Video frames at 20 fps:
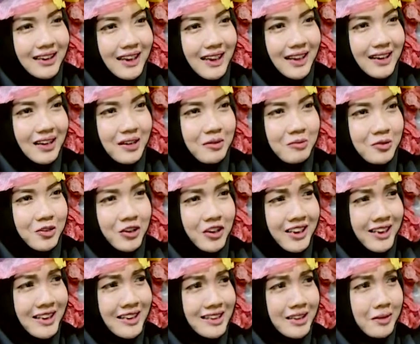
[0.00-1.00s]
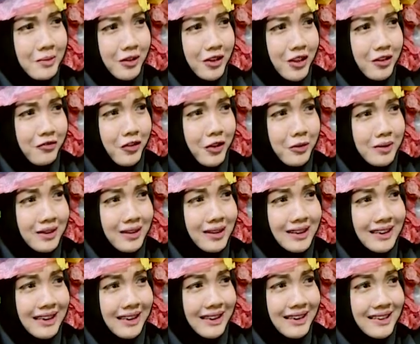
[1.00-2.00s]
that I'm curious about
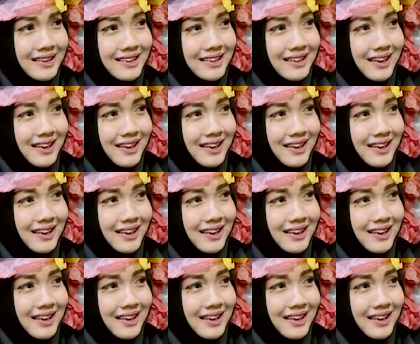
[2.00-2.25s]
environmental things.